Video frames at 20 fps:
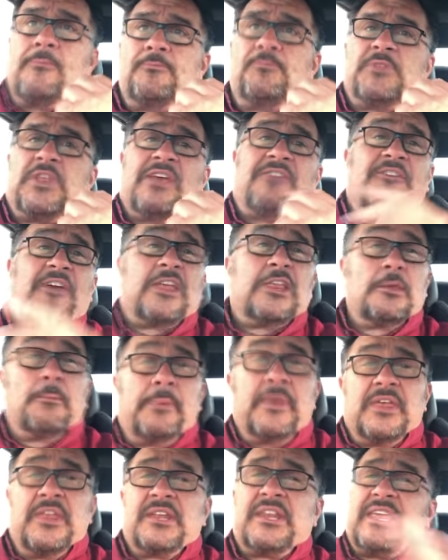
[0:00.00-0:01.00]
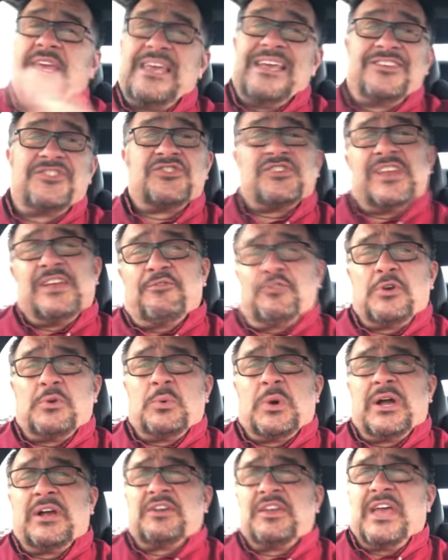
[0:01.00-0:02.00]
the availability isn't
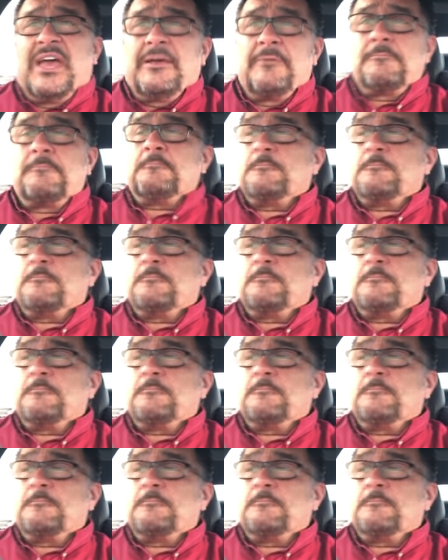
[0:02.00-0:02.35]
everywhere yet.